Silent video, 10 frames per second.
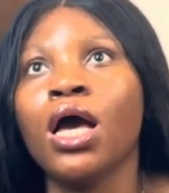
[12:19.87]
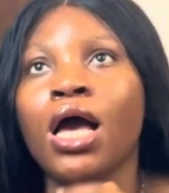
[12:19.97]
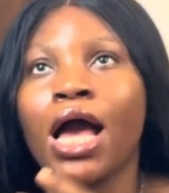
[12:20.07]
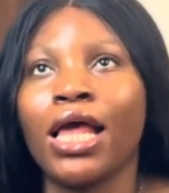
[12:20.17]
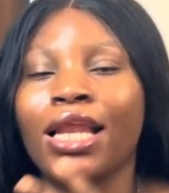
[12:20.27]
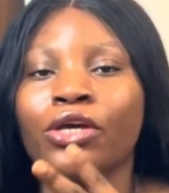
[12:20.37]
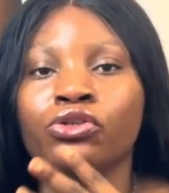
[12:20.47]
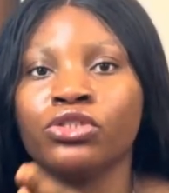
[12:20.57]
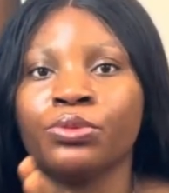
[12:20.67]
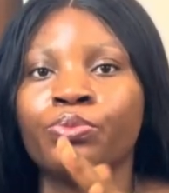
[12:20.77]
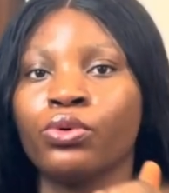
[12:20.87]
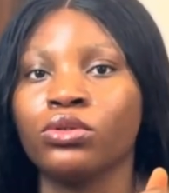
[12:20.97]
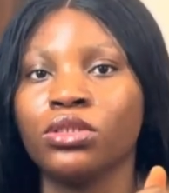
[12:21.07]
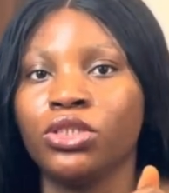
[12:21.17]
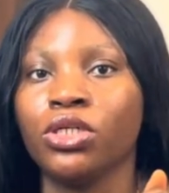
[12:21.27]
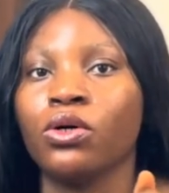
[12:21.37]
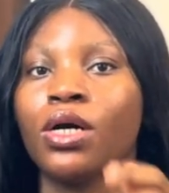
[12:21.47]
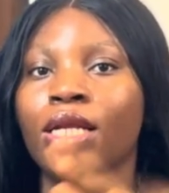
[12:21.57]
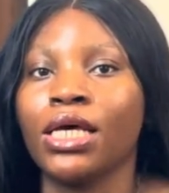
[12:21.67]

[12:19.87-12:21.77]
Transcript: I like using Potts gel and